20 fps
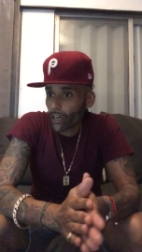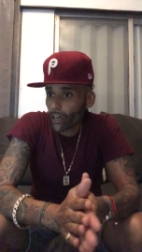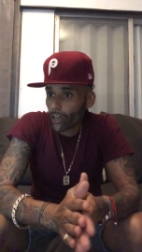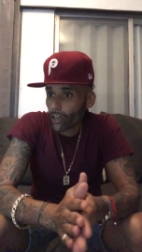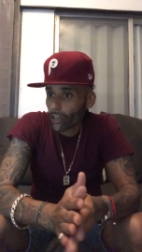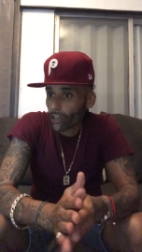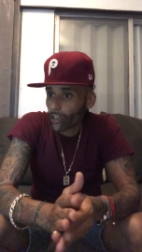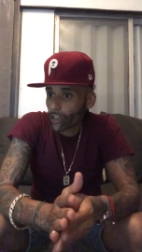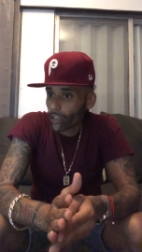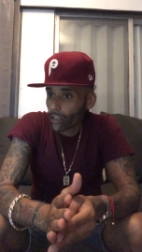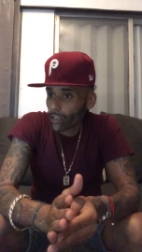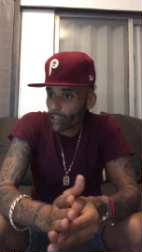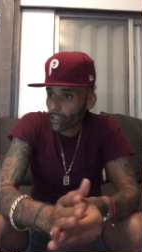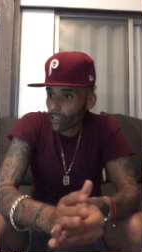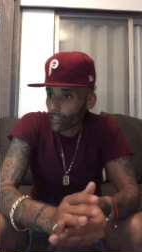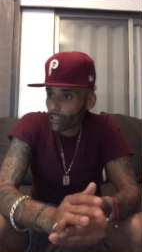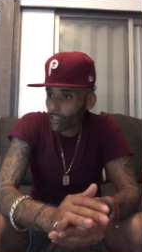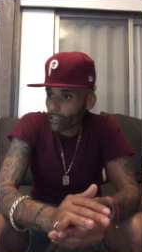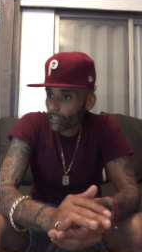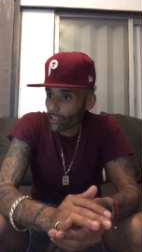
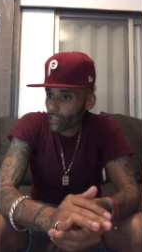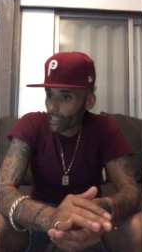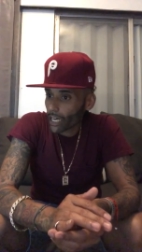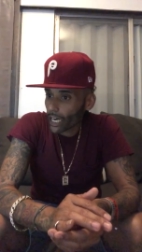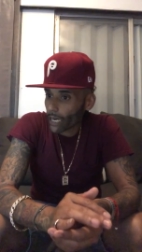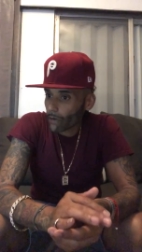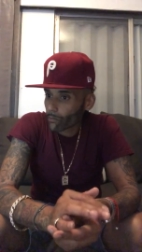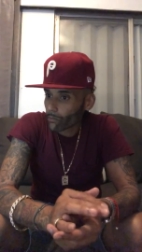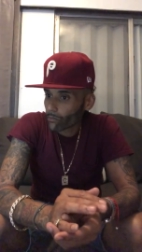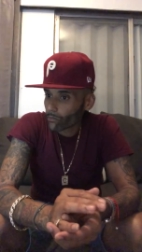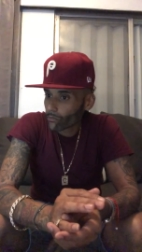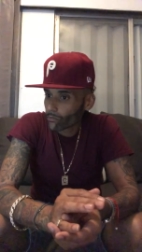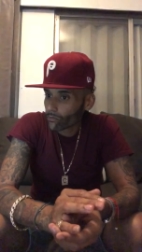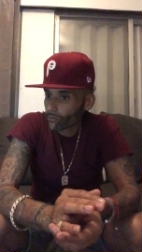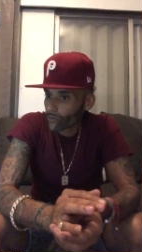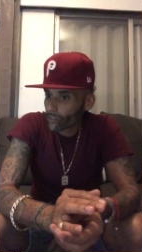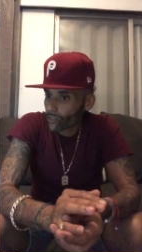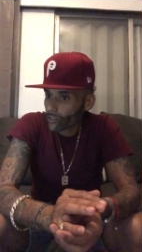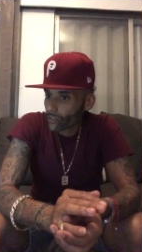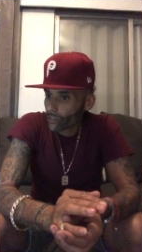
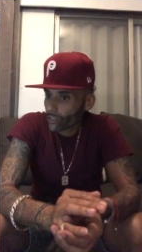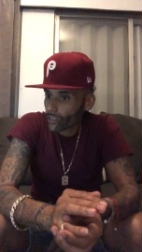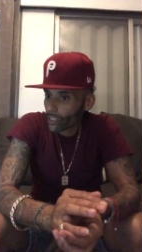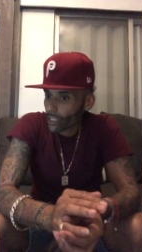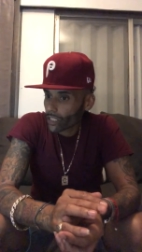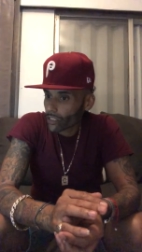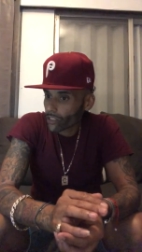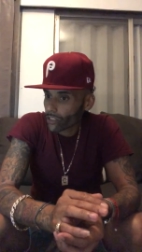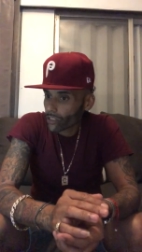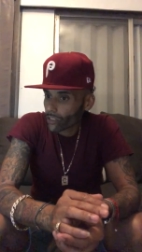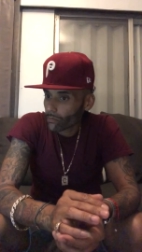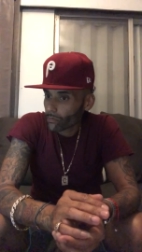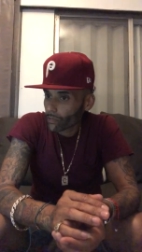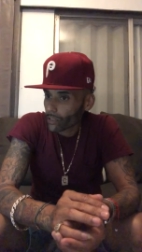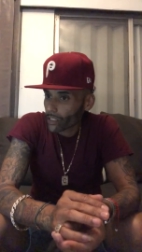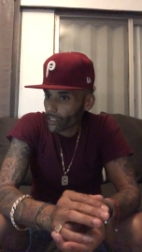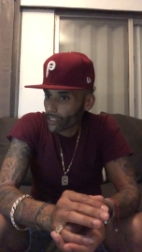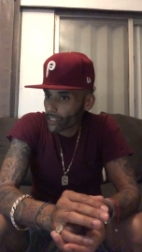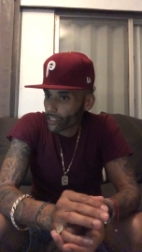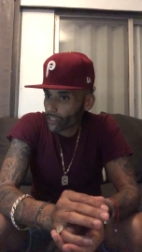I'm just touch up
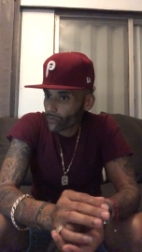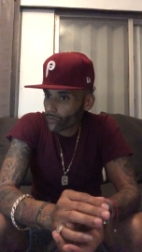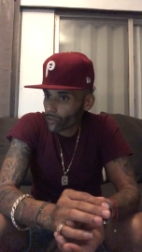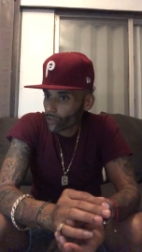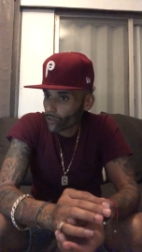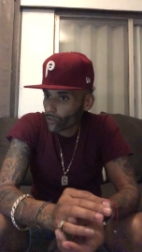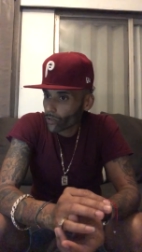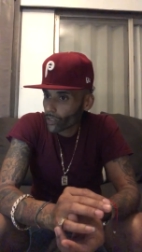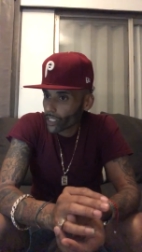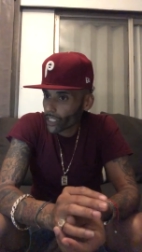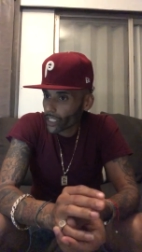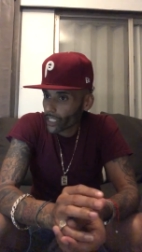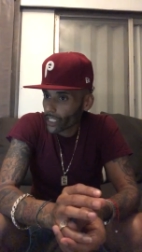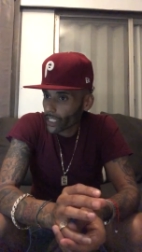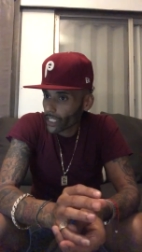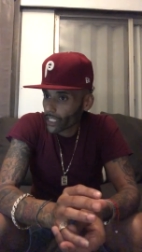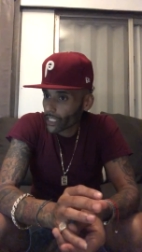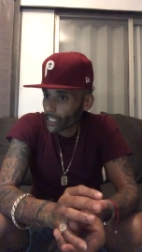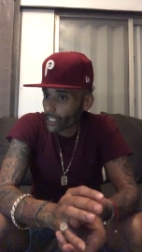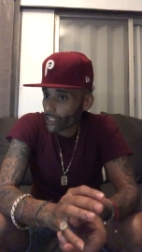on this real
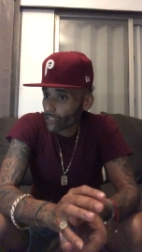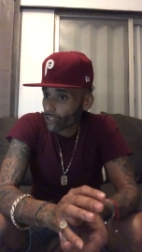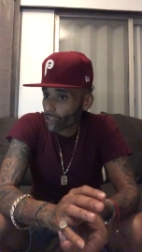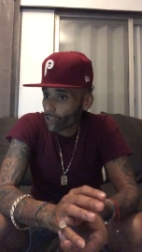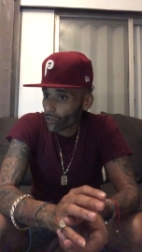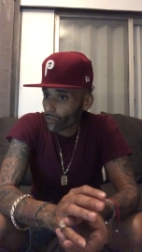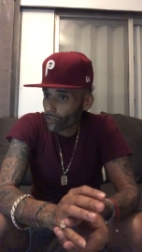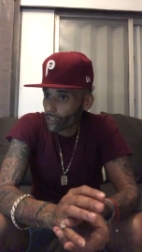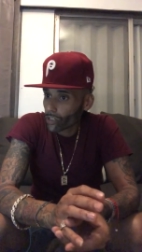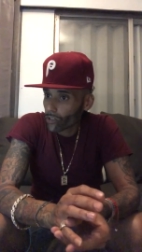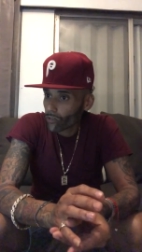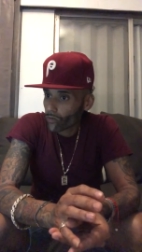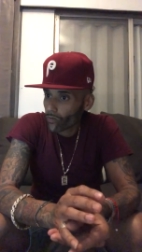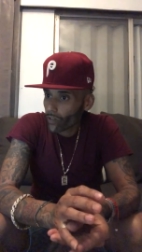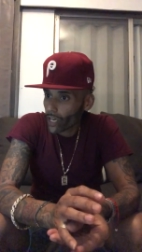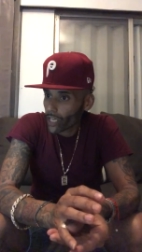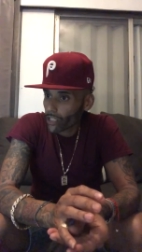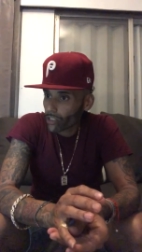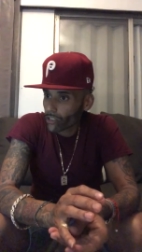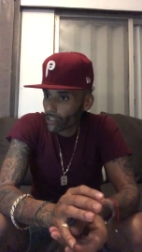quick. In the historical
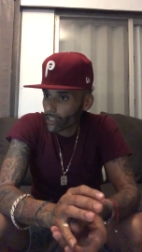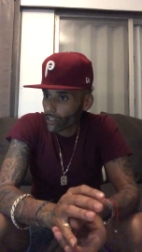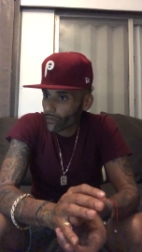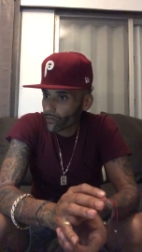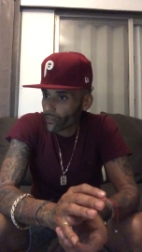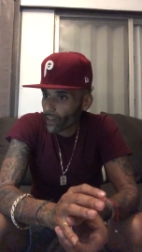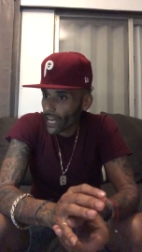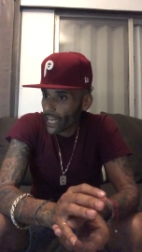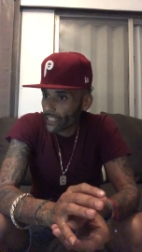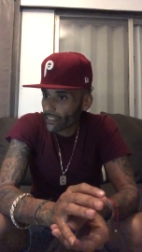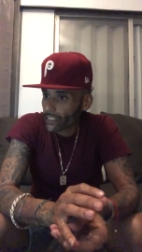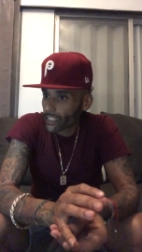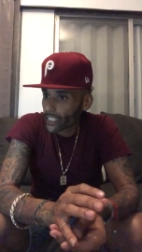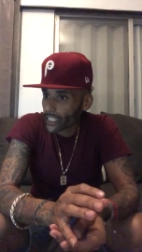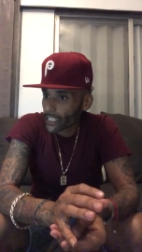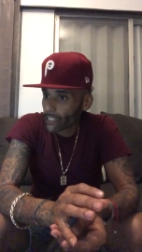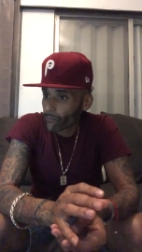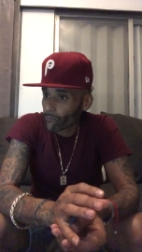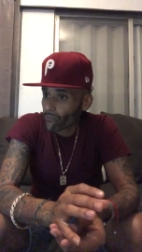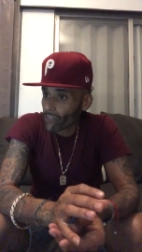record of
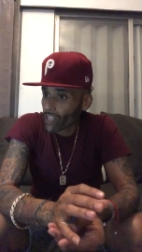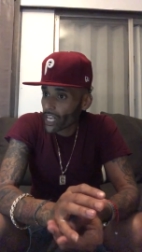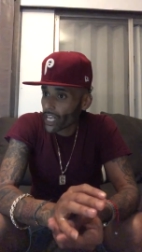fasting